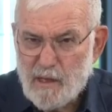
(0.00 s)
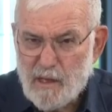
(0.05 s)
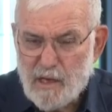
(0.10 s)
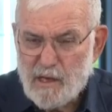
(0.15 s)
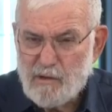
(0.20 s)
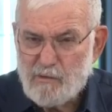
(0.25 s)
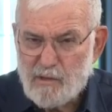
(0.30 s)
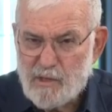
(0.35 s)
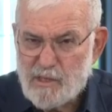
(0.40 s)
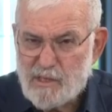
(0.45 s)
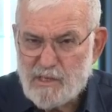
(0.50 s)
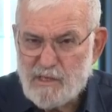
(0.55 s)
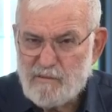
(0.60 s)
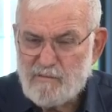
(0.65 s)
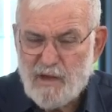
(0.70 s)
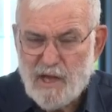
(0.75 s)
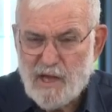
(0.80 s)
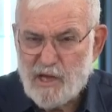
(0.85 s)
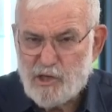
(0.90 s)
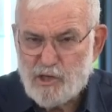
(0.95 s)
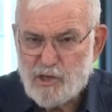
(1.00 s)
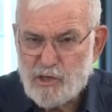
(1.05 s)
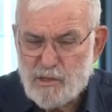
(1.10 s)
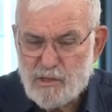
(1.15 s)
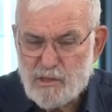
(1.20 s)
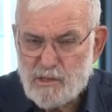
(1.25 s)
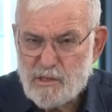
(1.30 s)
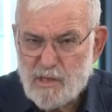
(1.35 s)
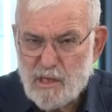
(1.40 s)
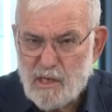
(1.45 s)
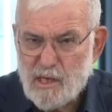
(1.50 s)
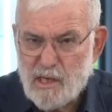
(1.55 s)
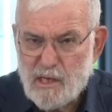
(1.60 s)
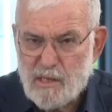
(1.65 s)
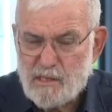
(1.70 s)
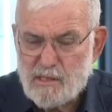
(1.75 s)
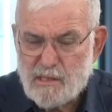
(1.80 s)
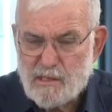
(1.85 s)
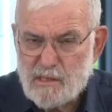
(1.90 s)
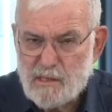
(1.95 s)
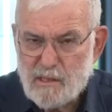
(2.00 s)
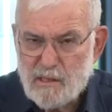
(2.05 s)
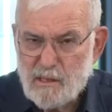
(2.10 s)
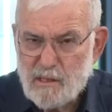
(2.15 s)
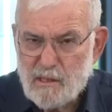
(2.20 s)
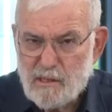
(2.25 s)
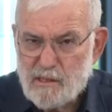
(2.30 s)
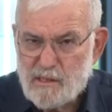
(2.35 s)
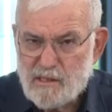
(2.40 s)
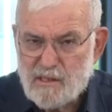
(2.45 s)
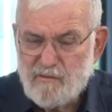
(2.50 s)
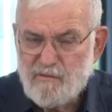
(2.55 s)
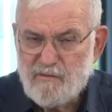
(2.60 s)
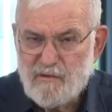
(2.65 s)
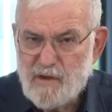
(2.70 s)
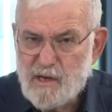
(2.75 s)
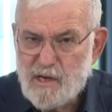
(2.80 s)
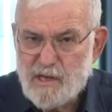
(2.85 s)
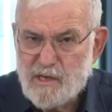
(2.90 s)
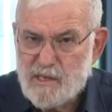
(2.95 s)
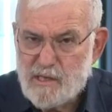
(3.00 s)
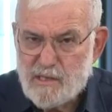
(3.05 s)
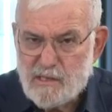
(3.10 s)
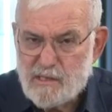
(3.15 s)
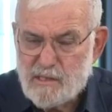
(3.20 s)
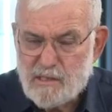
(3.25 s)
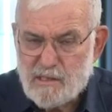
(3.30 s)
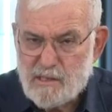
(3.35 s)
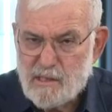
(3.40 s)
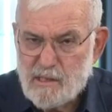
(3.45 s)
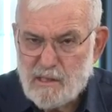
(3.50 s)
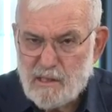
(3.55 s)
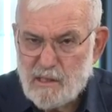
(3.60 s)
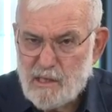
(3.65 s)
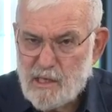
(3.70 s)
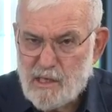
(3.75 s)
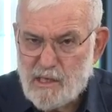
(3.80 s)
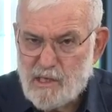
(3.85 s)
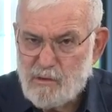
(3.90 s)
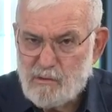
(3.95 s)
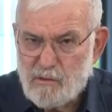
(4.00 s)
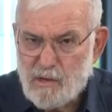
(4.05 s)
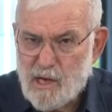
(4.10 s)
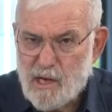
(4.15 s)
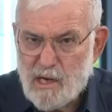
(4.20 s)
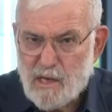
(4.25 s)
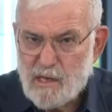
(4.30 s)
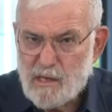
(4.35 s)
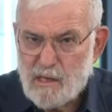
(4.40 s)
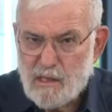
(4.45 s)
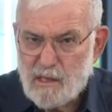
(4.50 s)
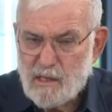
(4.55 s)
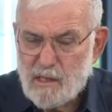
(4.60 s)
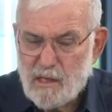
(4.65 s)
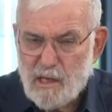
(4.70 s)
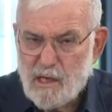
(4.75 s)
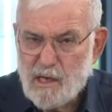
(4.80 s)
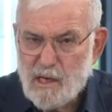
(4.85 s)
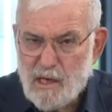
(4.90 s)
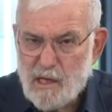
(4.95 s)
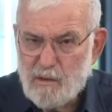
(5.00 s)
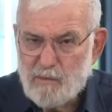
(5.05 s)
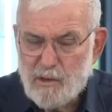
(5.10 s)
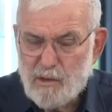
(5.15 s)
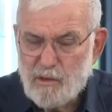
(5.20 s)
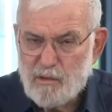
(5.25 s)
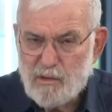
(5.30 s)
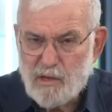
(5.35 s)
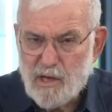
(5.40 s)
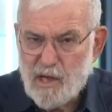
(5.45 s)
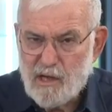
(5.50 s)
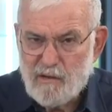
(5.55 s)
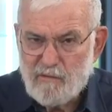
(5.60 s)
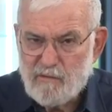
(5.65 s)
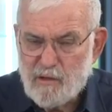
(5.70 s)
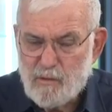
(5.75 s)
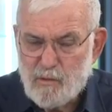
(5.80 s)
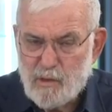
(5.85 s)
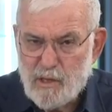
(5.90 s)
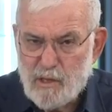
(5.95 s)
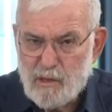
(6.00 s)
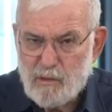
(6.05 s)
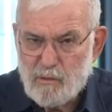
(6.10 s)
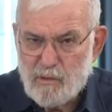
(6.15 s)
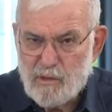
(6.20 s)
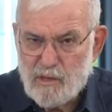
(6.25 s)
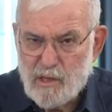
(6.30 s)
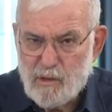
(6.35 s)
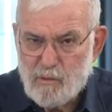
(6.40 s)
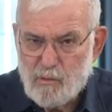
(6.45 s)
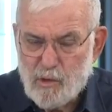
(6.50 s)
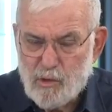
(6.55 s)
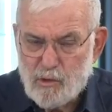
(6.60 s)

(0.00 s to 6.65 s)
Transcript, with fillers: aggressive actions against civilians in Iraq in Lebanon, everywhere where they